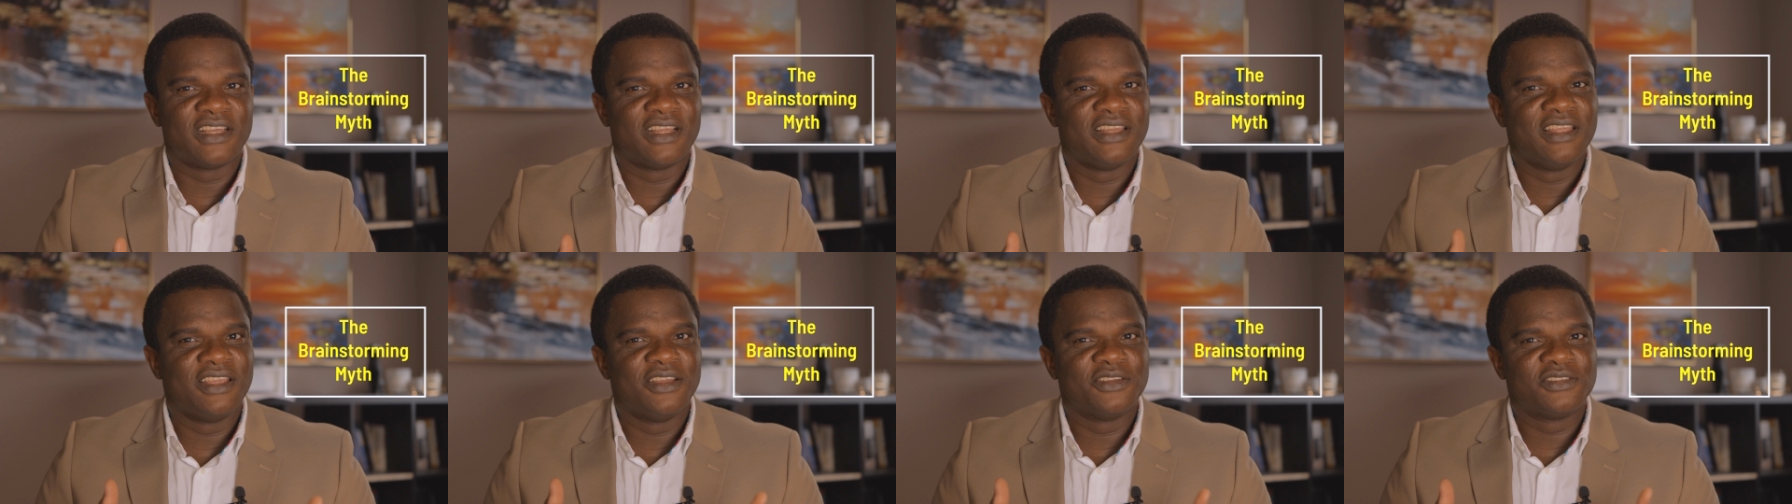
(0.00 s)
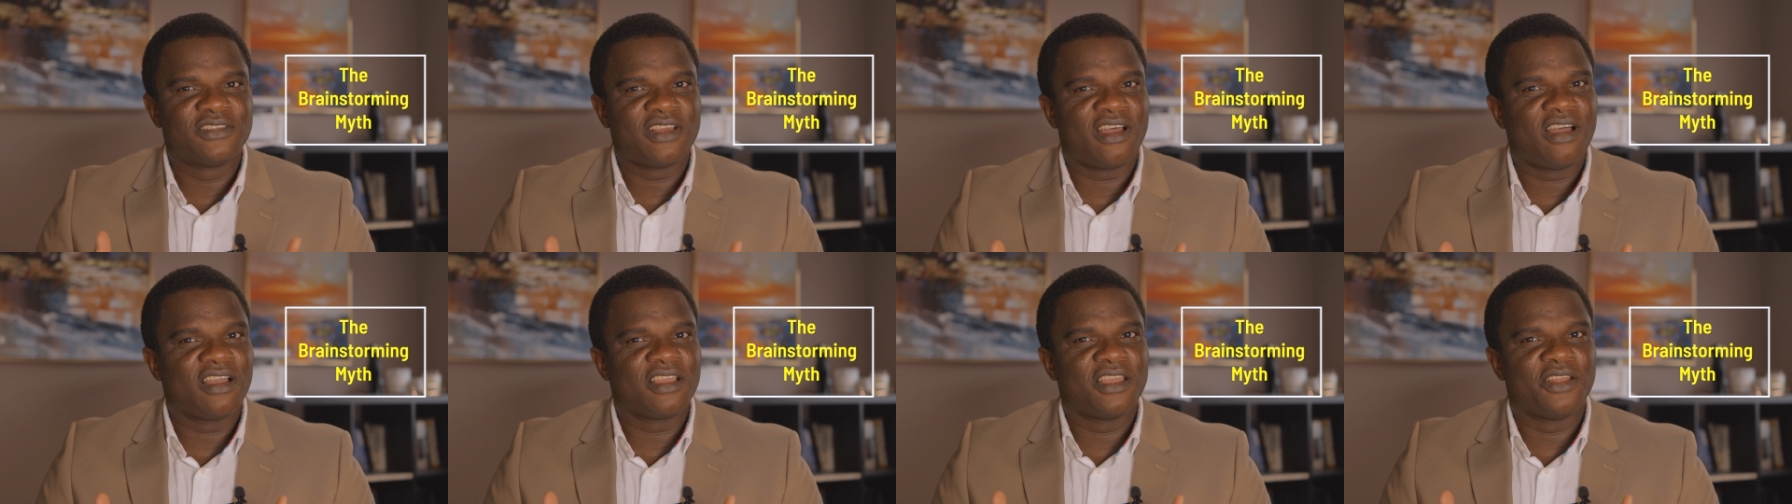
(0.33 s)
Are they your
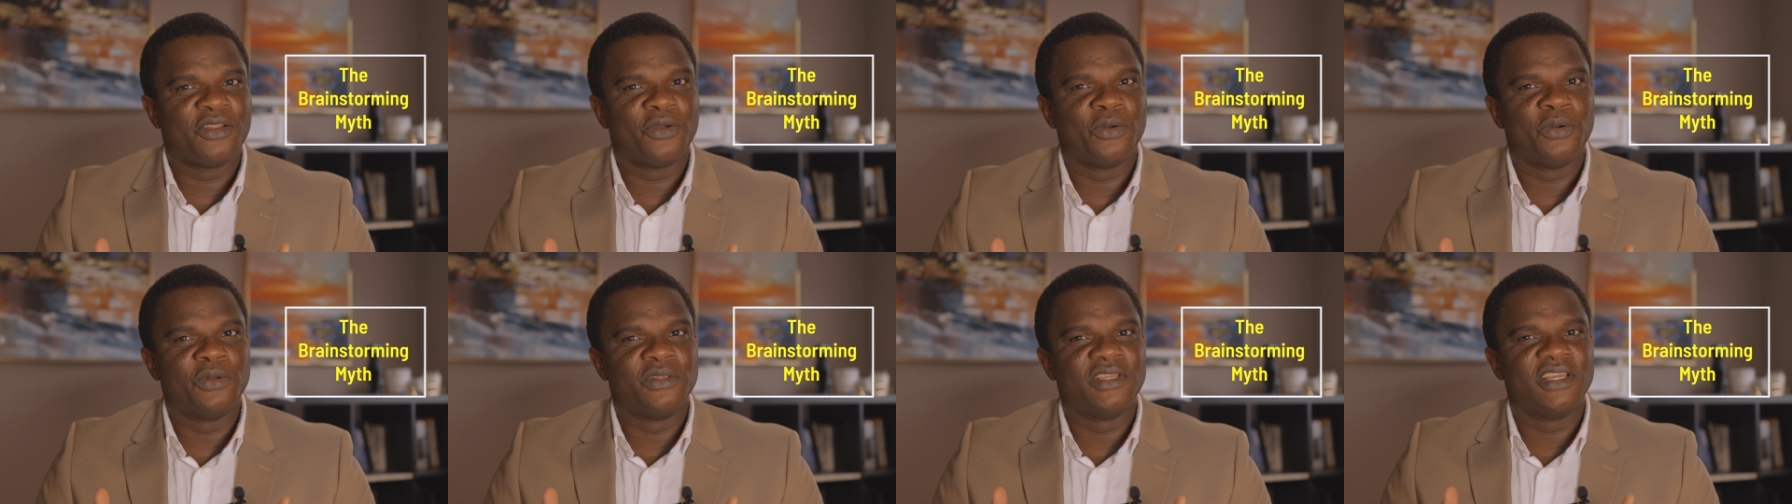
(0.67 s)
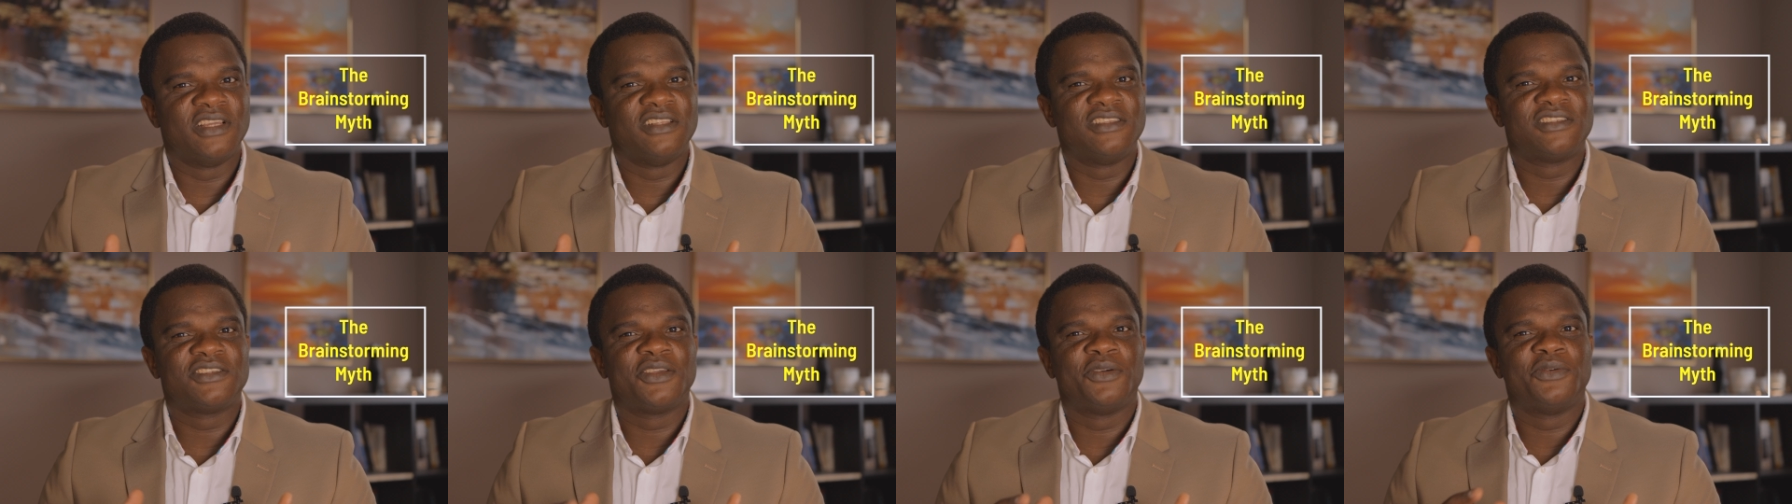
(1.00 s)
target
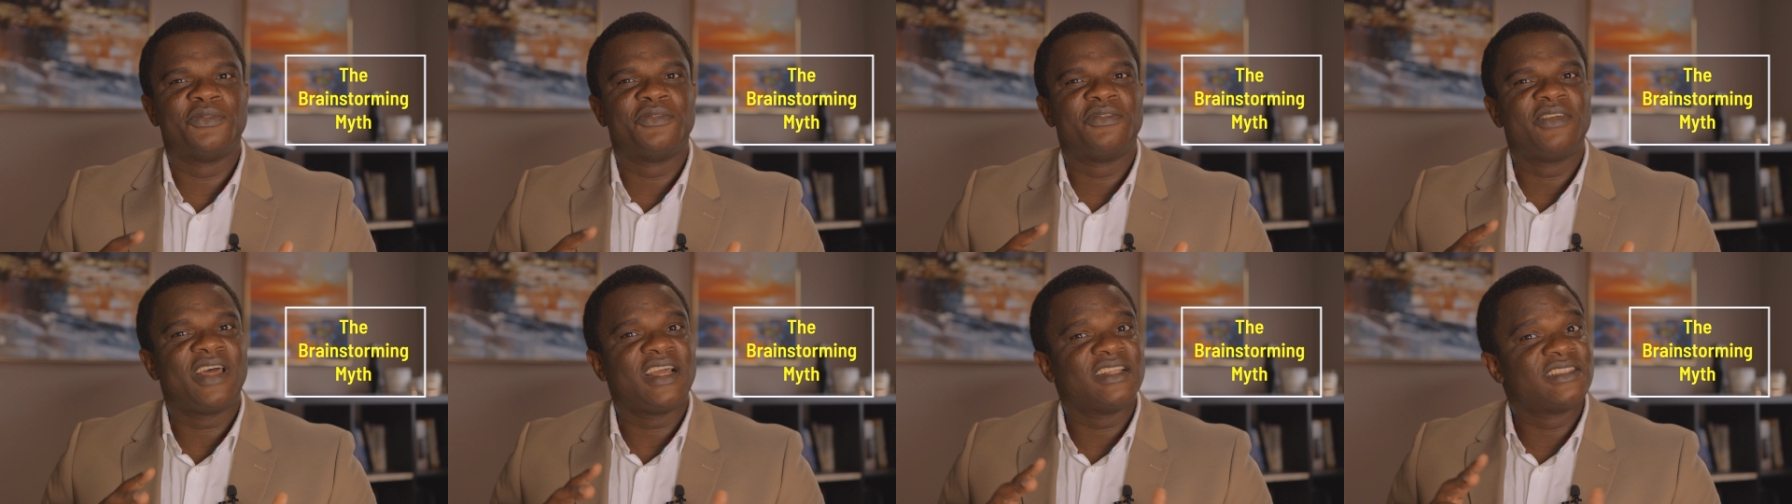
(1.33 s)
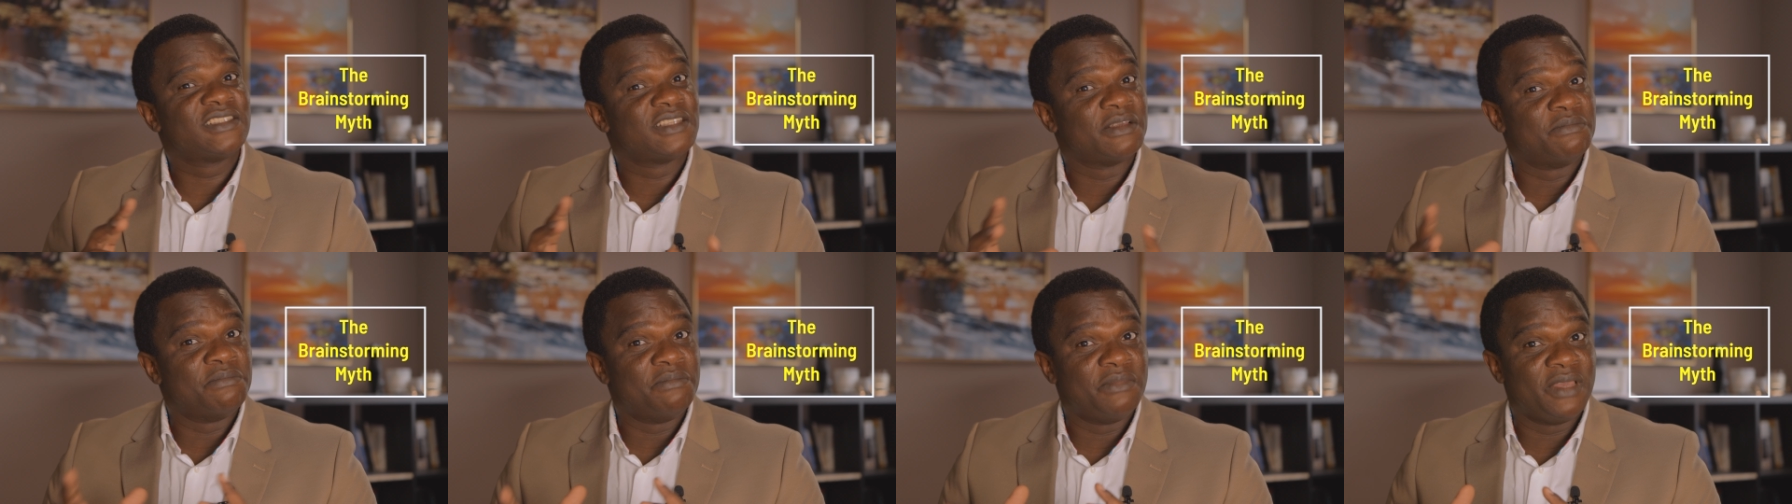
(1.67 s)
audience? So
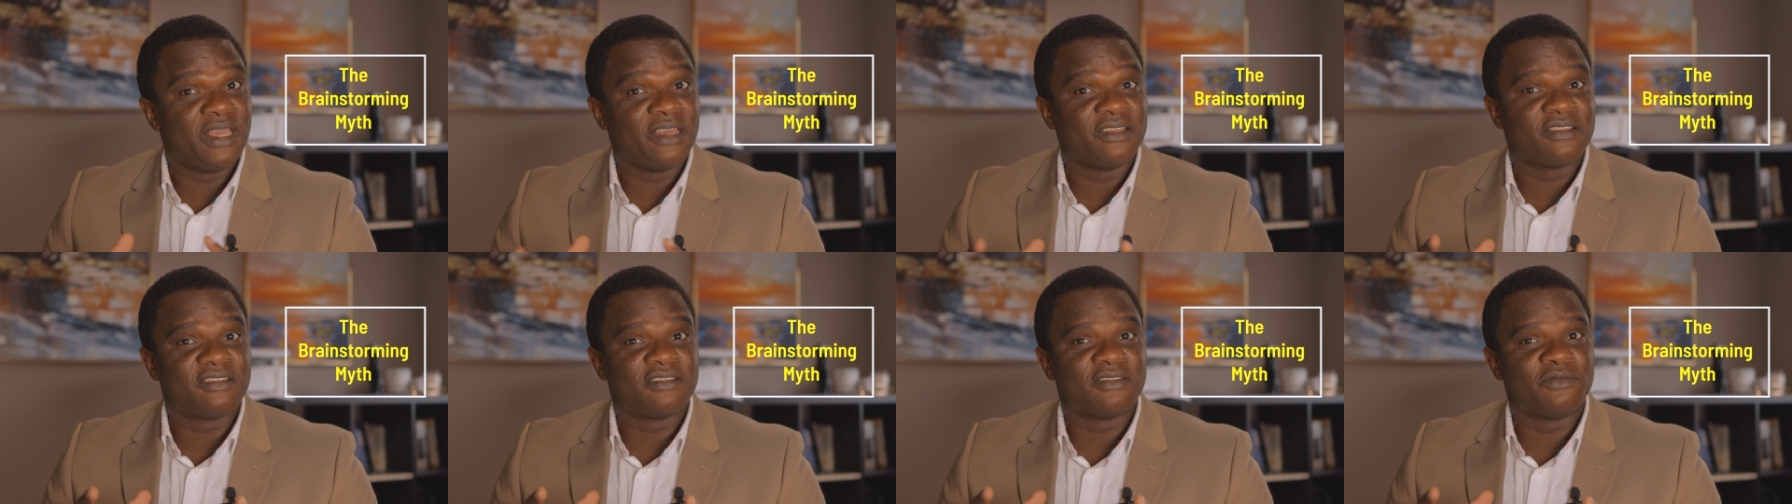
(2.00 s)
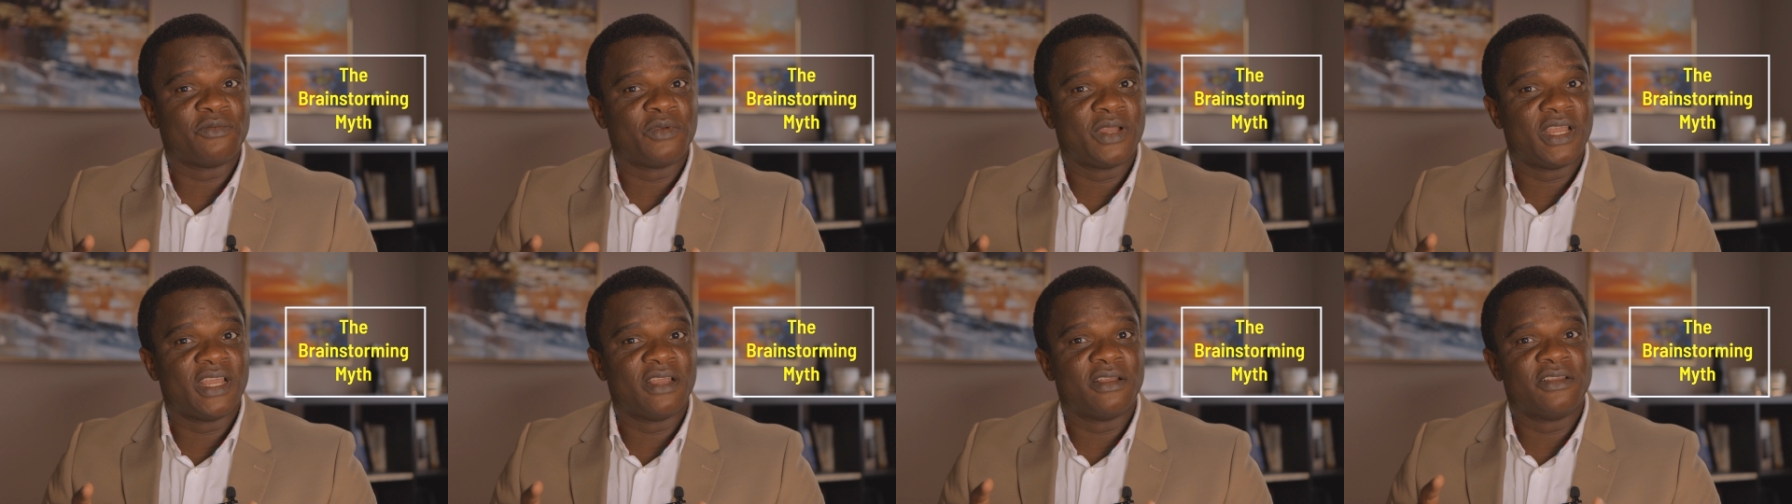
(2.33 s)
that's a myth
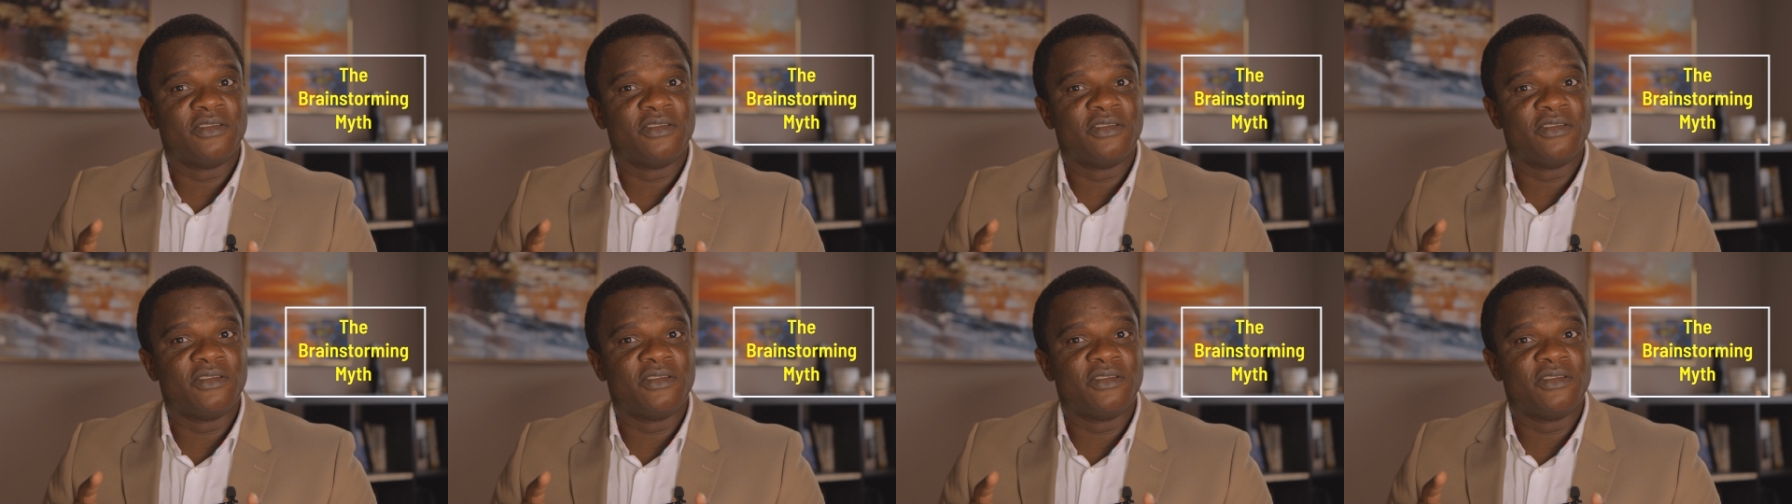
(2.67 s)
where